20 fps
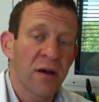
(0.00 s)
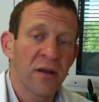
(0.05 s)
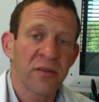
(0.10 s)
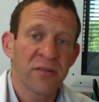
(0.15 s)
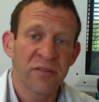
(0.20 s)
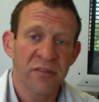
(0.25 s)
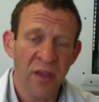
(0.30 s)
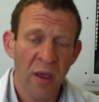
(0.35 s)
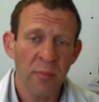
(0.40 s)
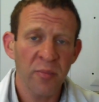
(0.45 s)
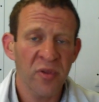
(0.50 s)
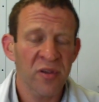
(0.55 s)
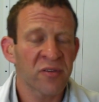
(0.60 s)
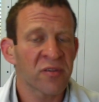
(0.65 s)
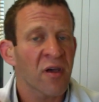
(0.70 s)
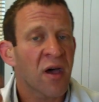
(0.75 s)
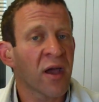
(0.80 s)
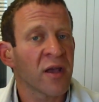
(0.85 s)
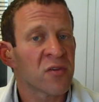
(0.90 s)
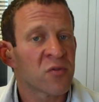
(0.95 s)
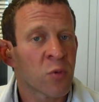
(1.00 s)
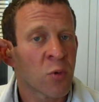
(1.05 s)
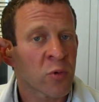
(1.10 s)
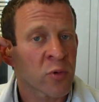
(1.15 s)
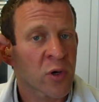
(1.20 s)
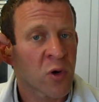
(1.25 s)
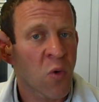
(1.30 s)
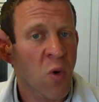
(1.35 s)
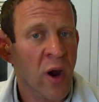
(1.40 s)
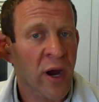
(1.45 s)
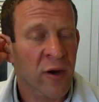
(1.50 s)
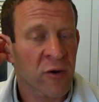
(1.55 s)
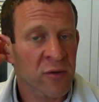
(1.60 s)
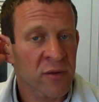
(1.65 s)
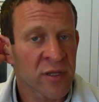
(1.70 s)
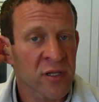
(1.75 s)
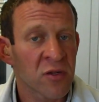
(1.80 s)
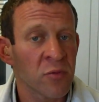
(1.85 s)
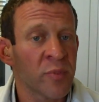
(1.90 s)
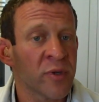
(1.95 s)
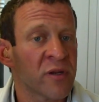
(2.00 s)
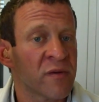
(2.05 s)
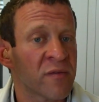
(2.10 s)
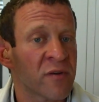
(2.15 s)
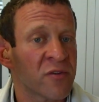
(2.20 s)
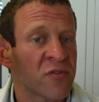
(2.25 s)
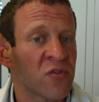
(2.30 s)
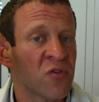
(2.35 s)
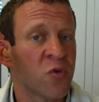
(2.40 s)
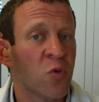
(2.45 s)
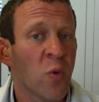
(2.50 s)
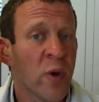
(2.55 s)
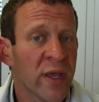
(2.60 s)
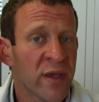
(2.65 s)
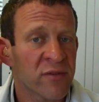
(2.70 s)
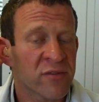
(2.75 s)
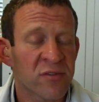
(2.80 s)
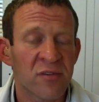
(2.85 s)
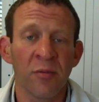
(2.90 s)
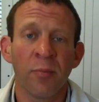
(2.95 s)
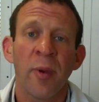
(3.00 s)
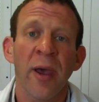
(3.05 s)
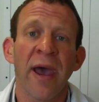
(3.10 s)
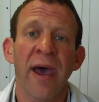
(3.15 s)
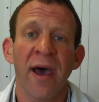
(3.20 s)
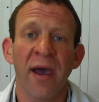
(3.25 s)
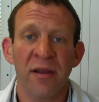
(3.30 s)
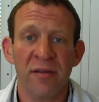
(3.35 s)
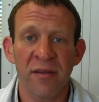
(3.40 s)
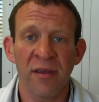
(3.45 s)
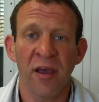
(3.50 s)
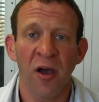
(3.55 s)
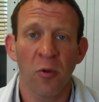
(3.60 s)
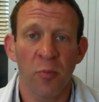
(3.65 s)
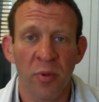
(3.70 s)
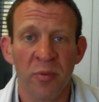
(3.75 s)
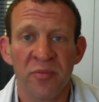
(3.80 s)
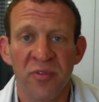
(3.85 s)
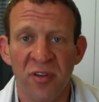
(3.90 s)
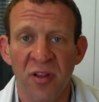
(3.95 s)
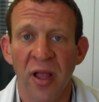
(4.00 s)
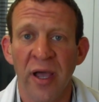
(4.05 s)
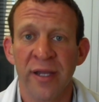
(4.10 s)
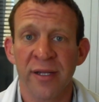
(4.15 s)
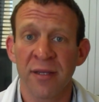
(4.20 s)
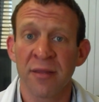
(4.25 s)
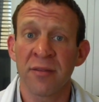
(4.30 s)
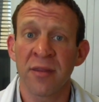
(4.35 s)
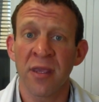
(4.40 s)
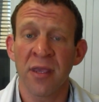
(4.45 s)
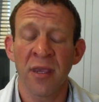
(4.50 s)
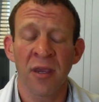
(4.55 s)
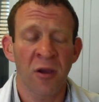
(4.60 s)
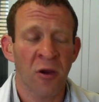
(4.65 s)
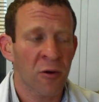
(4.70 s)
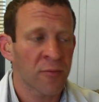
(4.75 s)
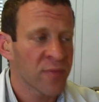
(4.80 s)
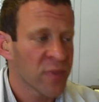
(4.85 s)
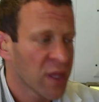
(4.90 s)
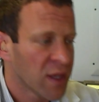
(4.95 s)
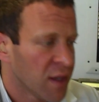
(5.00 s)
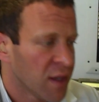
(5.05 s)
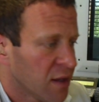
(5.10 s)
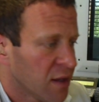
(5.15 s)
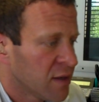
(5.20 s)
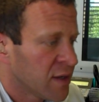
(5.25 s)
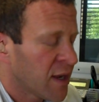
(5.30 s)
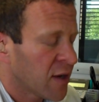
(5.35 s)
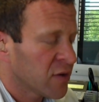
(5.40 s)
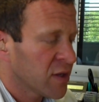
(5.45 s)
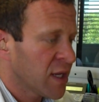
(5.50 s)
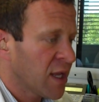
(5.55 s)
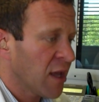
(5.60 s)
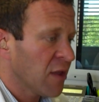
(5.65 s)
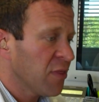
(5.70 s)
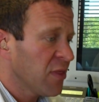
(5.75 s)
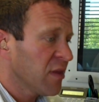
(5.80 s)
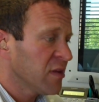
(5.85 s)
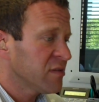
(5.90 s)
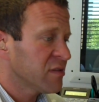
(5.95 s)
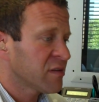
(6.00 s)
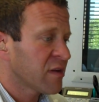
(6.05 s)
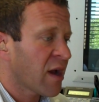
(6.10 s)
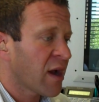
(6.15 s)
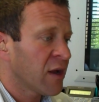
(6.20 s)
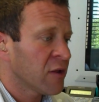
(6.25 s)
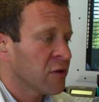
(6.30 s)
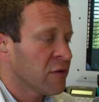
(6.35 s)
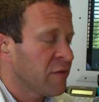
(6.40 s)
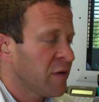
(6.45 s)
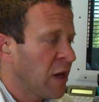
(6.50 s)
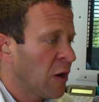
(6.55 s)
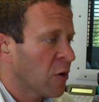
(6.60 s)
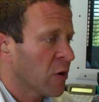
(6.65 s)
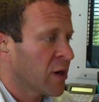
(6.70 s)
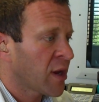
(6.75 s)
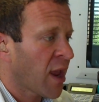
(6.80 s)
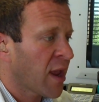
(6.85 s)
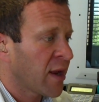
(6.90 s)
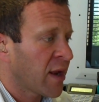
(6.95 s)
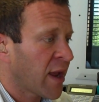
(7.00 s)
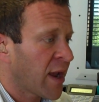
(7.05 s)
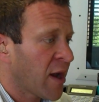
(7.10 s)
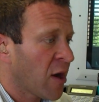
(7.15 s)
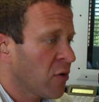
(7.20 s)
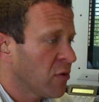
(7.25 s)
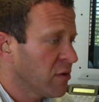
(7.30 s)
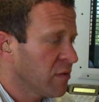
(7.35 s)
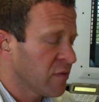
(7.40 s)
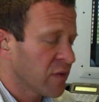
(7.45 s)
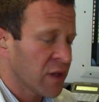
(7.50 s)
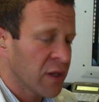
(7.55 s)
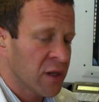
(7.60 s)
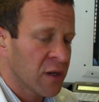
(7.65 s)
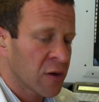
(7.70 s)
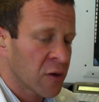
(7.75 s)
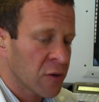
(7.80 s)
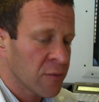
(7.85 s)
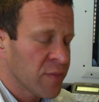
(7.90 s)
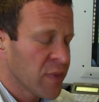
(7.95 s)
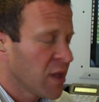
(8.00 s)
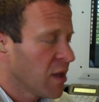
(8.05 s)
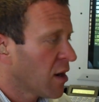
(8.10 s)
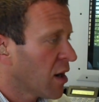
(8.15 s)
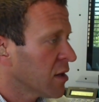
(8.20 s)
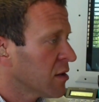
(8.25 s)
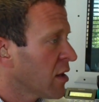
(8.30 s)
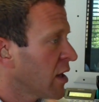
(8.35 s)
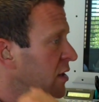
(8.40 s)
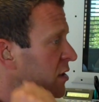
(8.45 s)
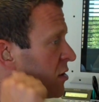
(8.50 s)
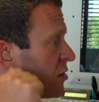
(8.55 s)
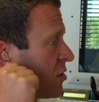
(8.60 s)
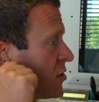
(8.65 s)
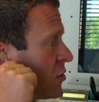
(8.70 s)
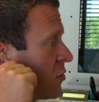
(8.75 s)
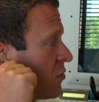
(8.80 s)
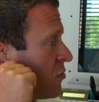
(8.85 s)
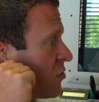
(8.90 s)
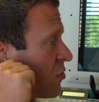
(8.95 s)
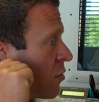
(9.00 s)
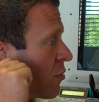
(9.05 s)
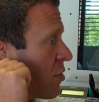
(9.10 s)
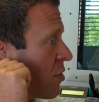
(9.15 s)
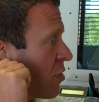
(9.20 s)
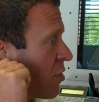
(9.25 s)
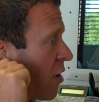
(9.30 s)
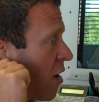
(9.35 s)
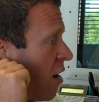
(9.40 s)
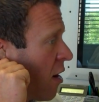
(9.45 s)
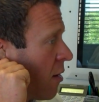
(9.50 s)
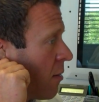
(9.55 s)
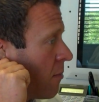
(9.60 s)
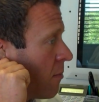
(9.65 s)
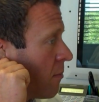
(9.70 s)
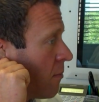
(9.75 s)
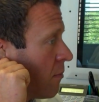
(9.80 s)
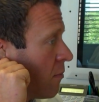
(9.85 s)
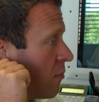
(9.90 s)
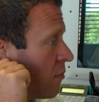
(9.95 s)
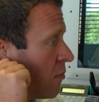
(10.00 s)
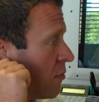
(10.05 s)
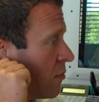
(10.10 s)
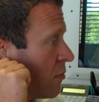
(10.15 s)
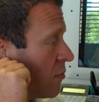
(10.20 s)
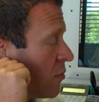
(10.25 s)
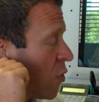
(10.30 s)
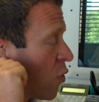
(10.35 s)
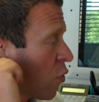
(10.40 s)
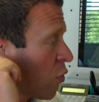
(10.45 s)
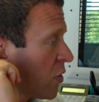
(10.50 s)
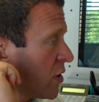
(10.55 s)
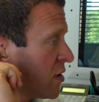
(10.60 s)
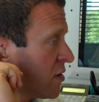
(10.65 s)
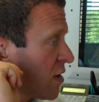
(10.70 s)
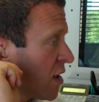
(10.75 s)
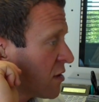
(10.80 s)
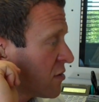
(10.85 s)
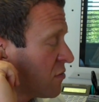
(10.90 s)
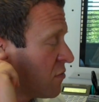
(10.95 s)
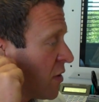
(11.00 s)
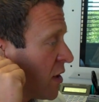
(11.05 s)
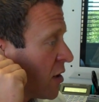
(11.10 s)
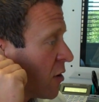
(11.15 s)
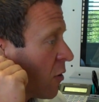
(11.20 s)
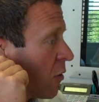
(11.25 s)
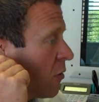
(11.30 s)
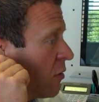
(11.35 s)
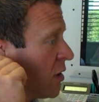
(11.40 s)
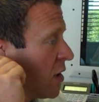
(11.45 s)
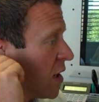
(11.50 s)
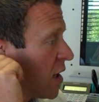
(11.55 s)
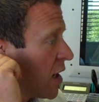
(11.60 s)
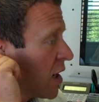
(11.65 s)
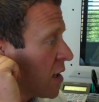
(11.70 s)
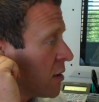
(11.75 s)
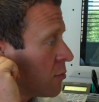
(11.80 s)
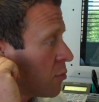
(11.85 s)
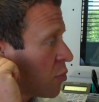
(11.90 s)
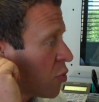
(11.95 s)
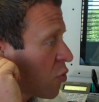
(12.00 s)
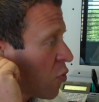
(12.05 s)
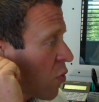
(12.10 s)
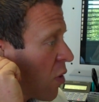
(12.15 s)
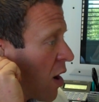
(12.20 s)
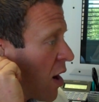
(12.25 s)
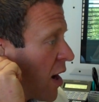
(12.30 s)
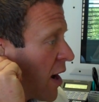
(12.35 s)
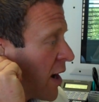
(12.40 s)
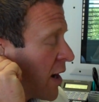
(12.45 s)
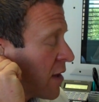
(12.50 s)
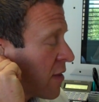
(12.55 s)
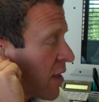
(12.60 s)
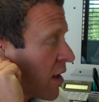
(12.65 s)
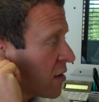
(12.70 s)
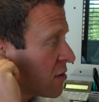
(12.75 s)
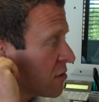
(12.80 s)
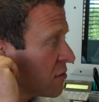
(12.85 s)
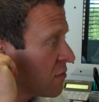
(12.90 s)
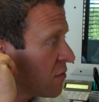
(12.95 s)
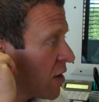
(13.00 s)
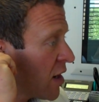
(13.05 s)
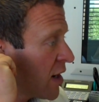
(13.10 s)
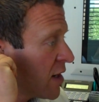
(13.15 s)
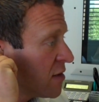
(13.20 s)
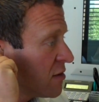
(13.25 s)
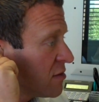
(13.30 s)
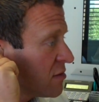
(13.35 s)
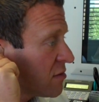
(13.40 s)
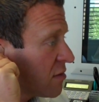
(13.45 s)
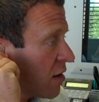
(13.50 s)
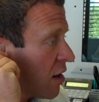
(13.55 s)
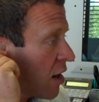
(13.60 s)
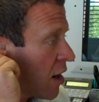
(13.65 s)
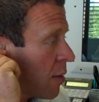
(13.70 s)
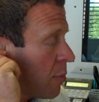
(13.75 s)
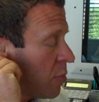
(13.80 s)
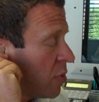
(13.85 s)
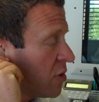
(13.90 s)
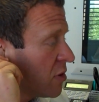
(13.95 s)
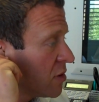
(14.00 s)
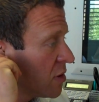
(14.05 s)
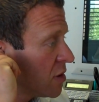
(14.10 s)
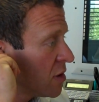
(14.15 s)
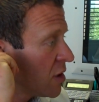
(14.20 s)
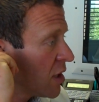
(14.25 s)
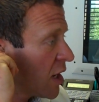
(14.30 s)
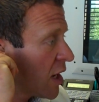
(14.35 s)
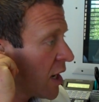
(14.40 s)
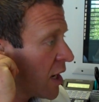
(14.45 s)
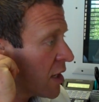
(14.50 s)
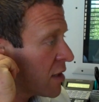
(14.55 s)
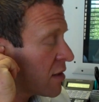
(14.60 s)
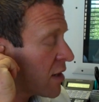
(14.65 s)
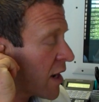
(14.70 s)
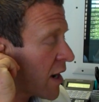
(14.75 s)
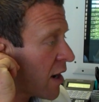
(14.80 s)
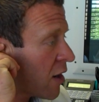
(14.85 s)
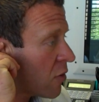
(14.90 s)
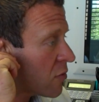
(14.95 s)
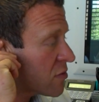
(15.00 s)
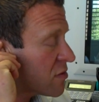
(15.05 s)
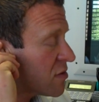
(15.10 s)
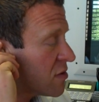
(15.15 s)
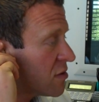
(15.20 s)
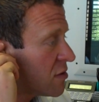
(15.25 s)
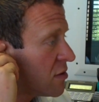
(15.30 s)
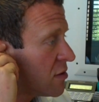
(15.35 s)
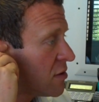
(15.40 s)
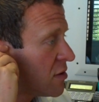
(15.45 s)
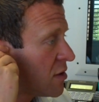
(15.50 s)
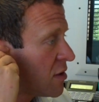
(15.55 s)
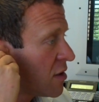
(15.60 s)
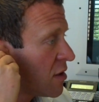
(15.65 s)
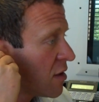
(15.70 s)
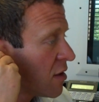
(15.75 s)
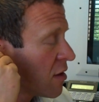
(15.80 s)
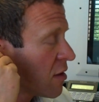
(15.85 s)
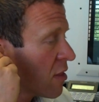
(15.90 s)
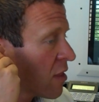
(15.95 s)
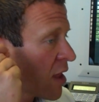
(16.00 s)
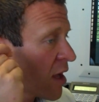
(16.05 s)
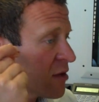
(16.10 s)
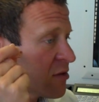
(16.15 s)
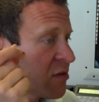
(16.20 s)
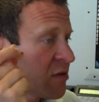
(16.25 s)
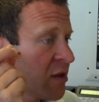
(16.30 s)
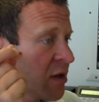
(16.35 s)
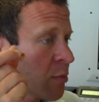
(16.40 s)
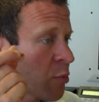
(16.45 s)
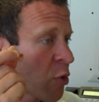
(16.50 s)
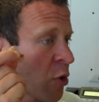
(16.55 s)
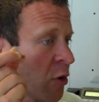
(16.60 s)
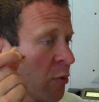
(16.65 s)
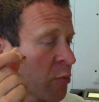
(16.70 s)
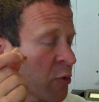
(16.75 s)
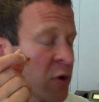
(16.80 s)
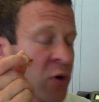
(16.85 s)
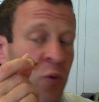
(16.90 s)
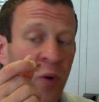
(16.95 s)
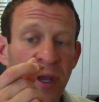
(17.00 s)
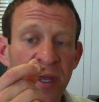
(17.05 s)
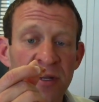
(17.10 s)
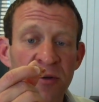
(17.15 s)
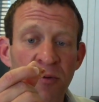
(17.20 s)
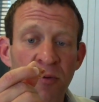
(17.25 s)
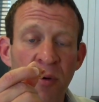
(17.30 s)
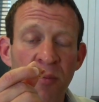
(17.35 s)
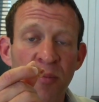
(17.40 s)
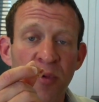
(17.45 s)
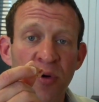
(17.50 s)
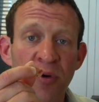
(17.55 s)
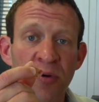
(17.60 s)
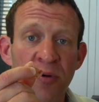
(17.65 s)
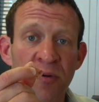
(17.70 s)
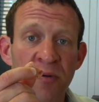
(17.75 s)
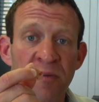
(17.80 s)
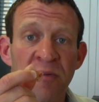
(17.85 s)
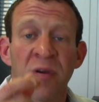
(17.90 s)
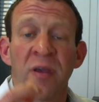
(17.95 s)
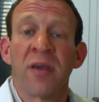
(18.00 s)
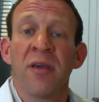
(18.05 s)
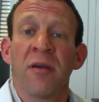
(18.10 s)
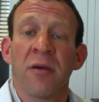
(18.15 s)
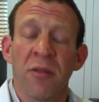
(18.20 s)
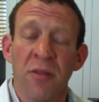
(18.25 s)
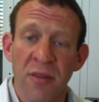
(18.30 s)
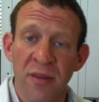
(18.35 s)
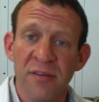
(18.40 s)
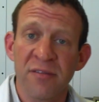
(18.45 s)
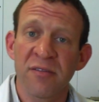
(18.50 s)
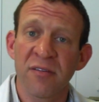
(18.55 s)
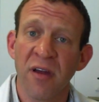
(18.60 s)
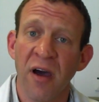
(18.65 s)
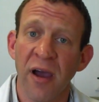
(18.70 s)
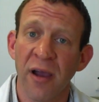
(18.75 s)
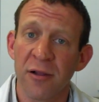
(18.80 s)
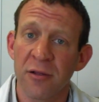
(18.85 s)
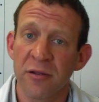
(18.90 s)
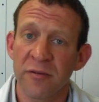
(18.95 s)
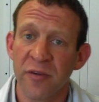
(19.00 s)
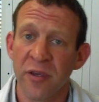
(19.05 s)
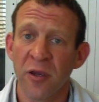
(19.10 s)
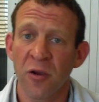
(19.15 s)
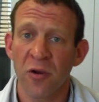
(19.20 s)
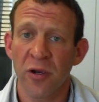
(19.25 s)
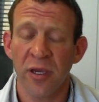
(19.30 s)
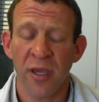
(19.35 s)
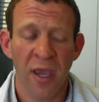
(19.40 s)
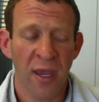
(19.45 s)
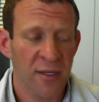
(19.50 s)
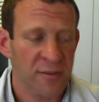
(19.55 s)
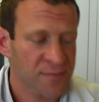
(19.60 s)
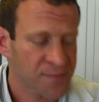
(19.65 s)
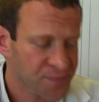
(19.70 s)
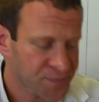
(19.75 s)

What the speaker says: Some designs will require a little bit of a twist back to help them slide in the ear. Now, to get this style of hearing aid out of the ear, I'd like you to use your thumb or index finger and pry that device up and out. That's the appropriate way to remove this style of hearing aid.